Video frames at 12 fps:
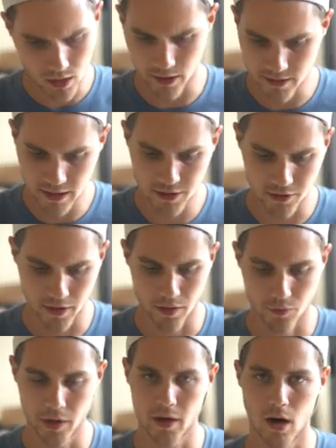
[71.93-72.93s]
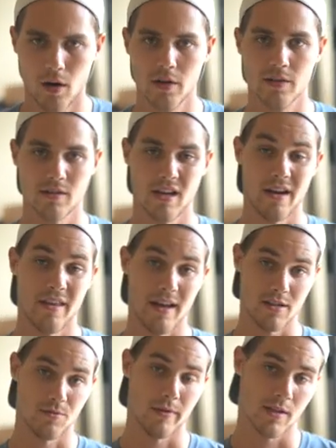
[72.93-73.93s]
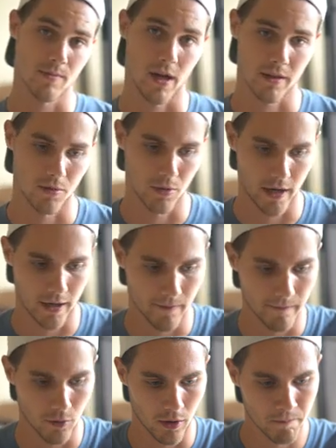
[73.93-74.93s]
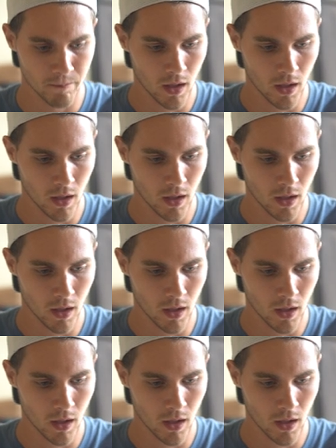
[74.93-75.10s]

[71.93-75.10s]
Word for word: essentially $3 is kind of that sweet spot that we're heading for.